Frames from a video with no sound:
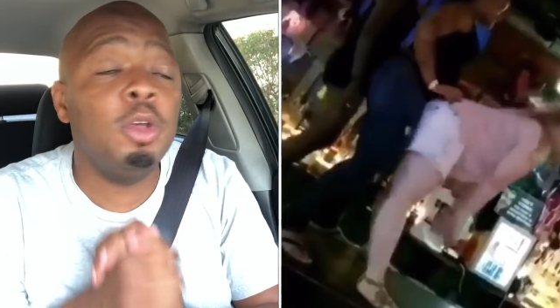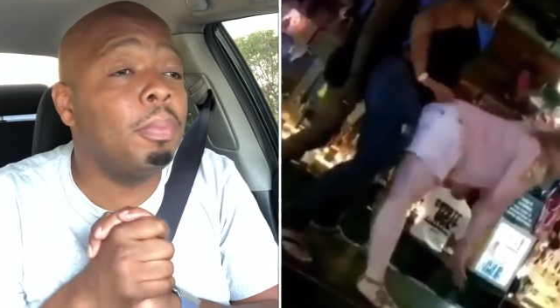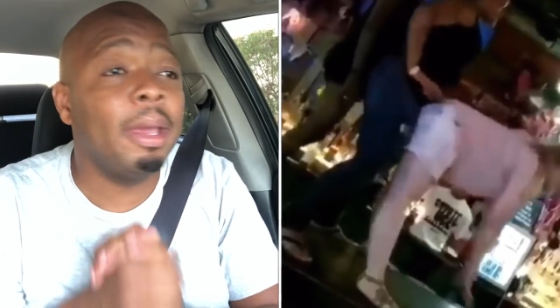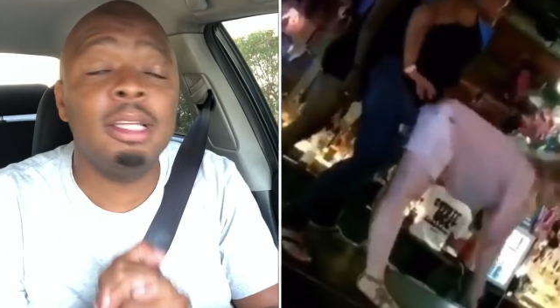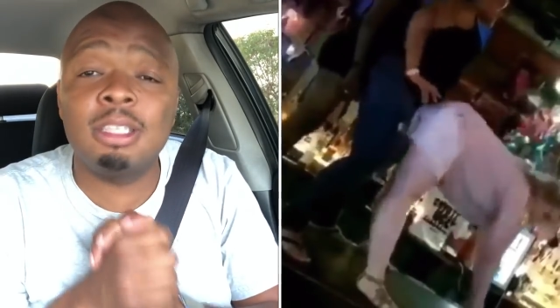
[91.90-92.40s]
you
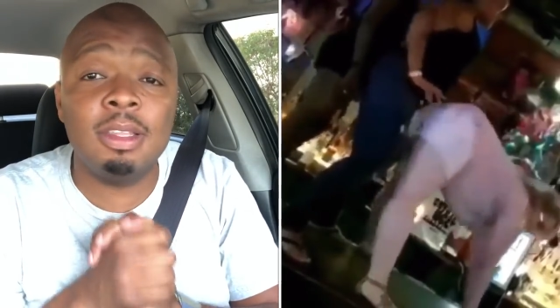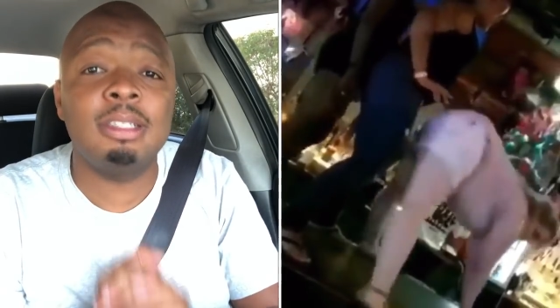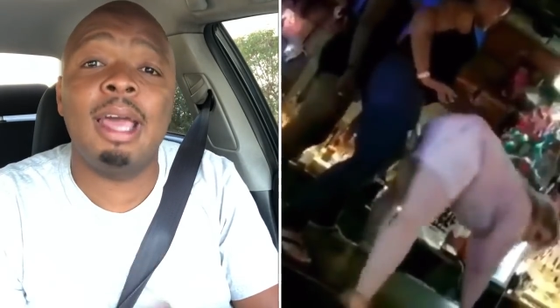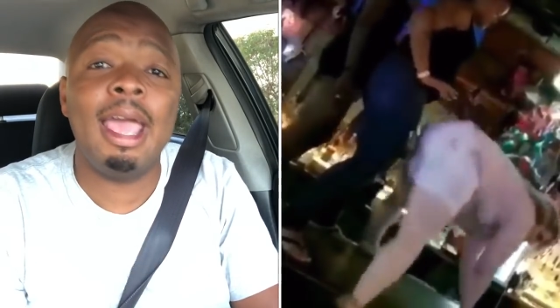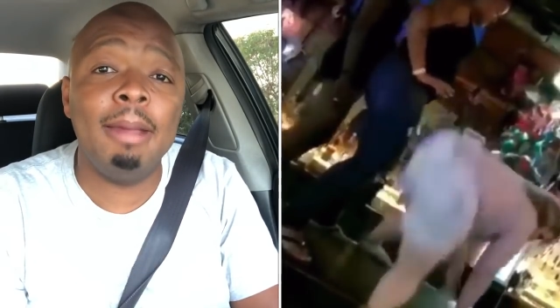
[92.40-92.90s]
bring to the
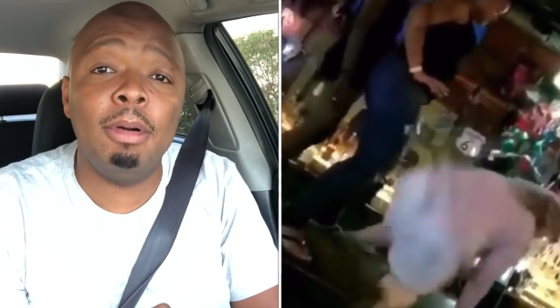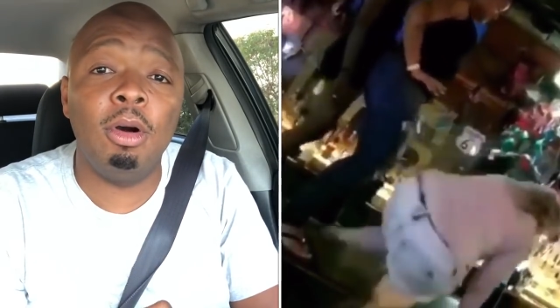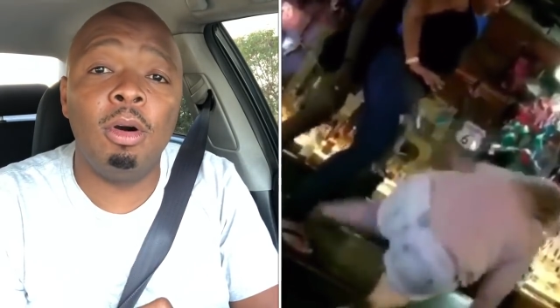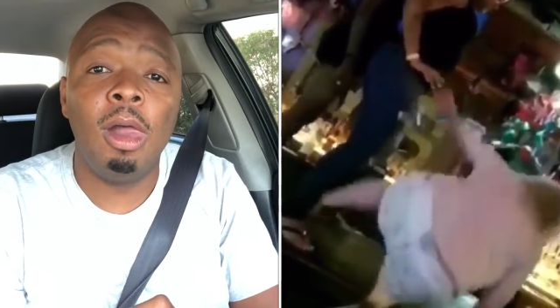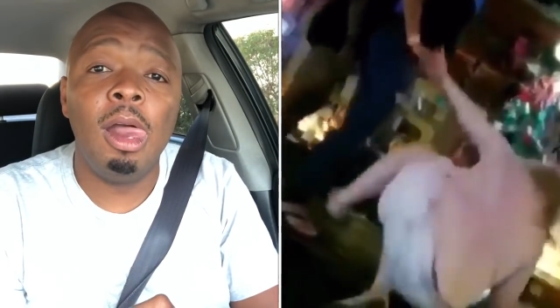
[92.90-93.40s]

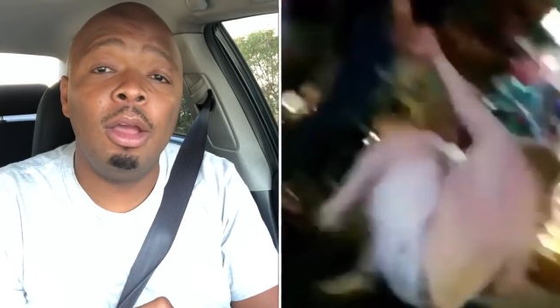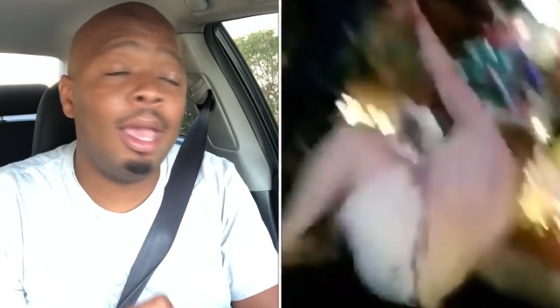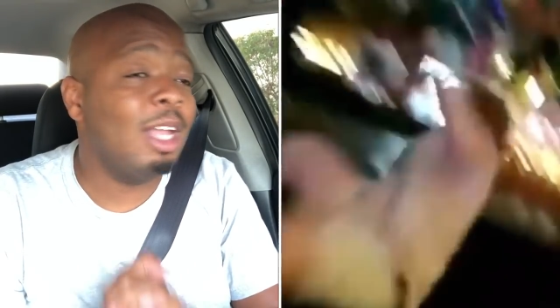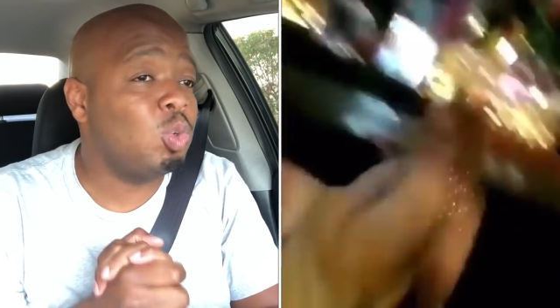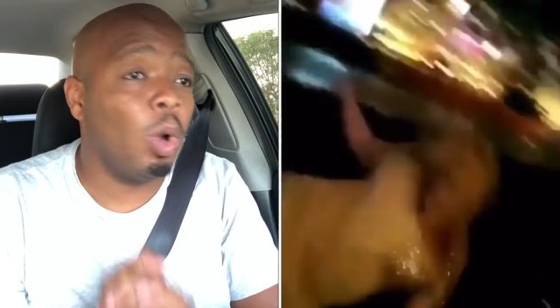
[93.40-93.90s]
table.
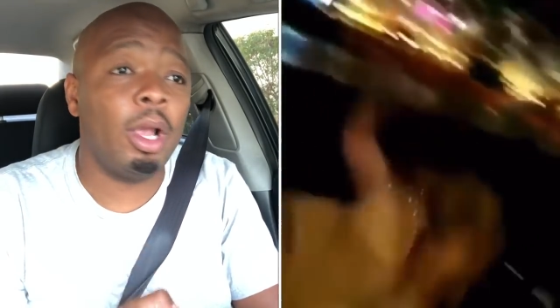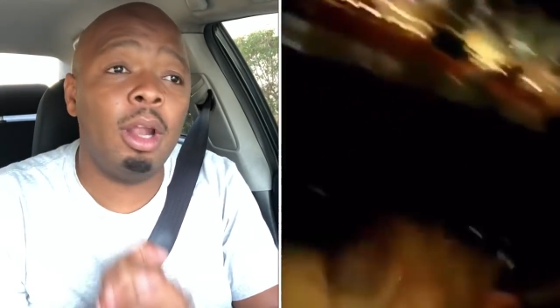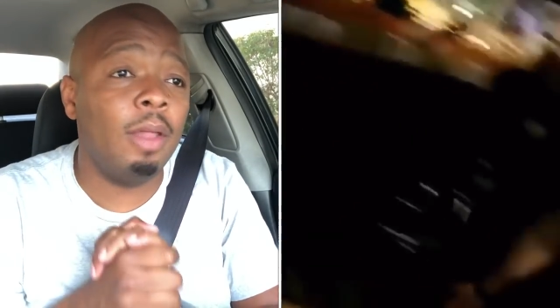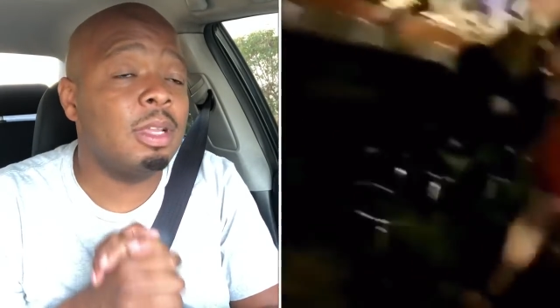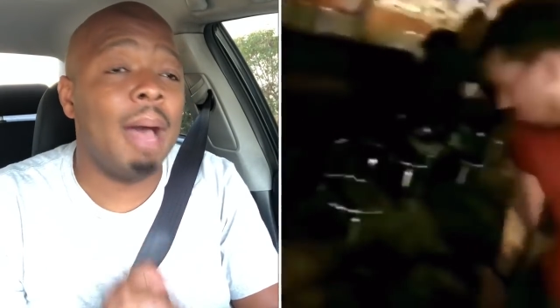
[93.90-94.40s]
Okay, twerking
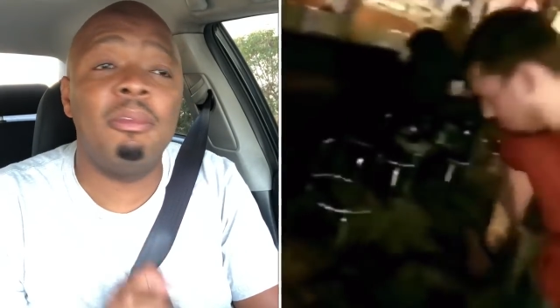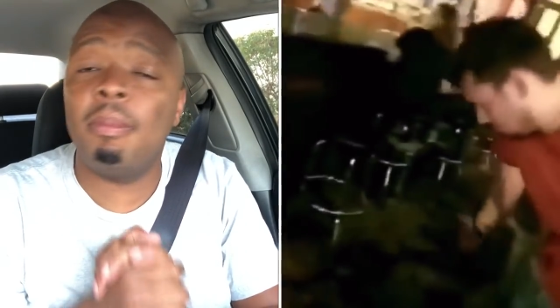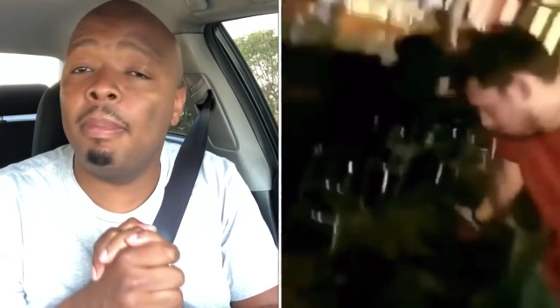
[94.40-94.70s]
on top of a